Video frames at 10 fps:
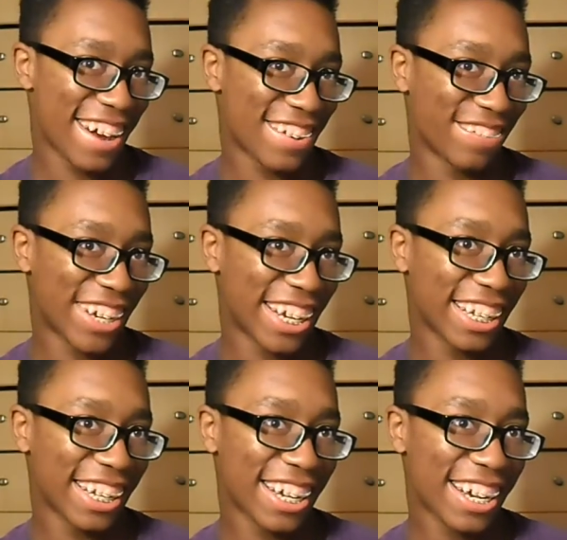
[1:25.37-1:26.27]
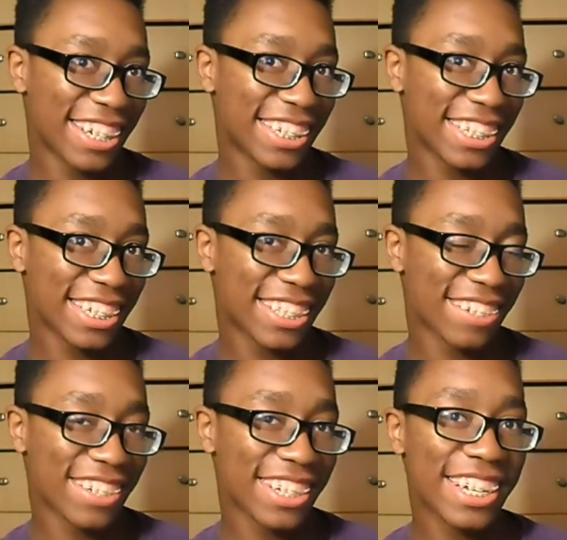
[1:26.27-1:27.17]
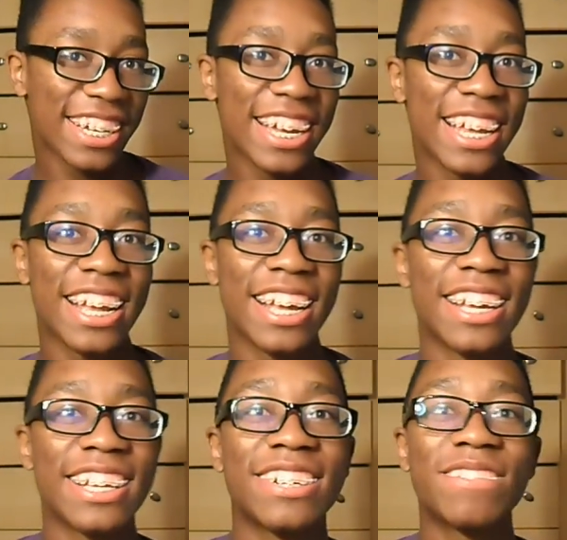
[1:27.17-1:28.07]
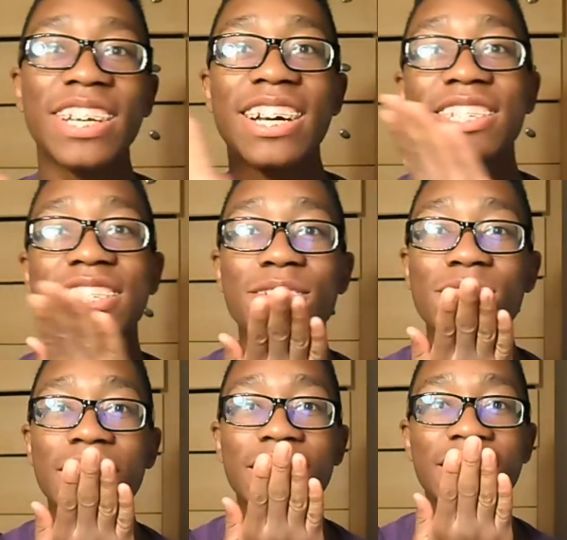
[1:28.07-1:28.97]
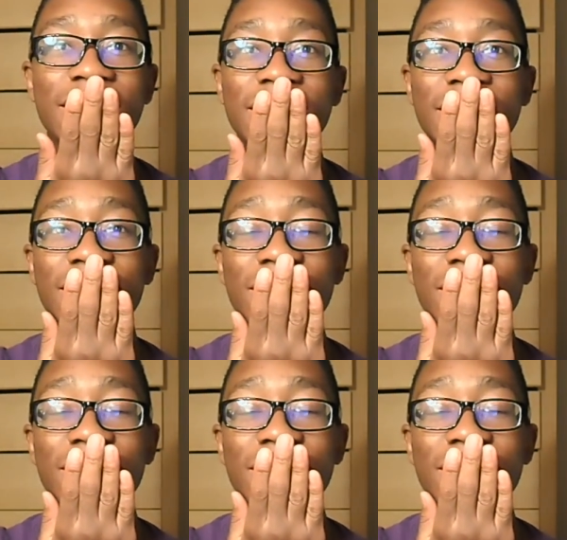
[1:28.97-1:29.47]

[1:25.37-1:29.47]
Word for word: Oh my gosh, she looks so good. Oh my gosh, Jiwon.